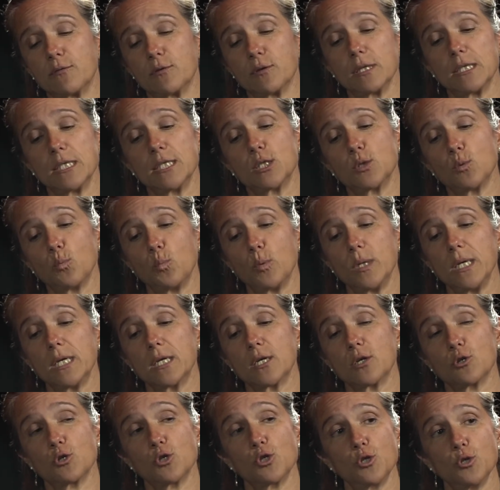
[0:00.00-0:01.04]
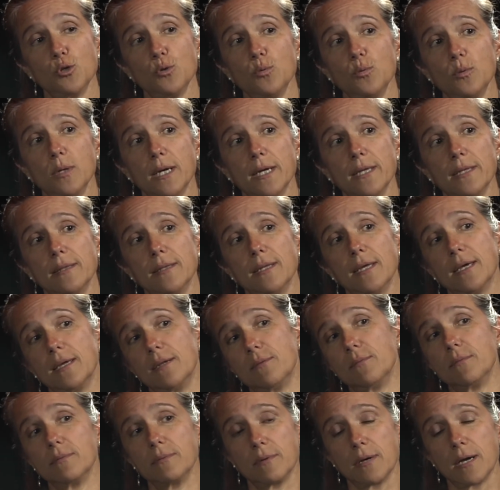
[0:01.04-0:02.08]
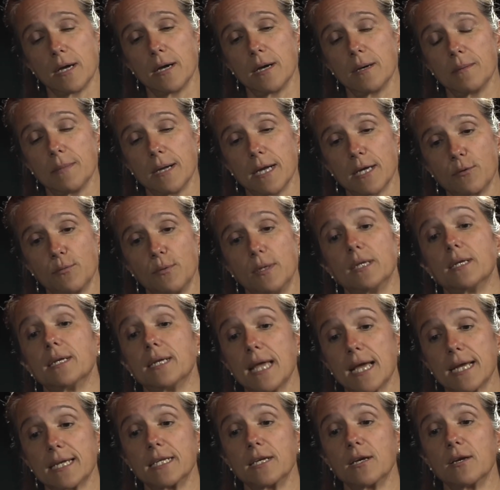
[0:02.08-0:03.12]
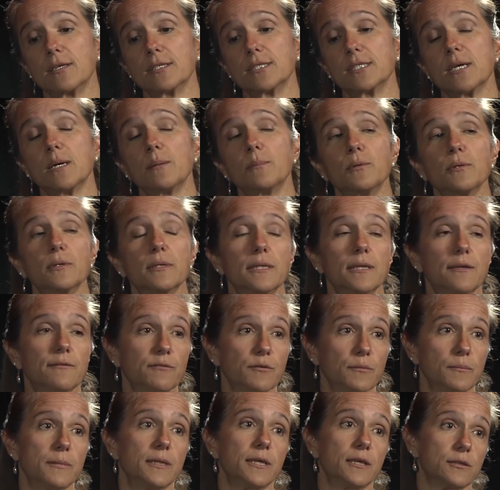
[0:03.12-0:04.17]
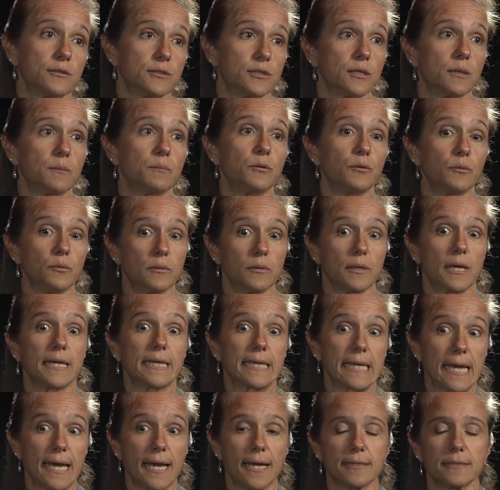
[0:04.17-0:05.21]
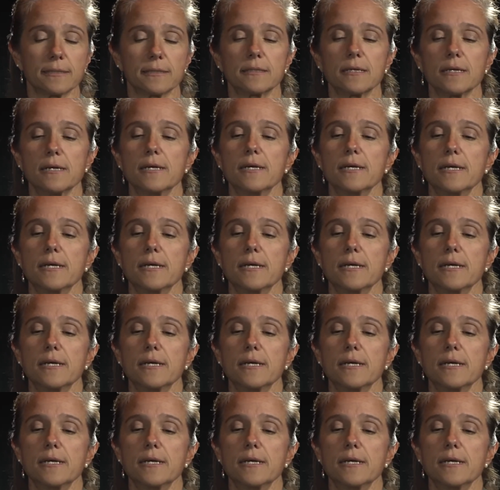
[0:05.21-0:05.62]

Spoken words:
for at least a week or 2, and then I create an acting ensemble, and then from the ensemble I cast.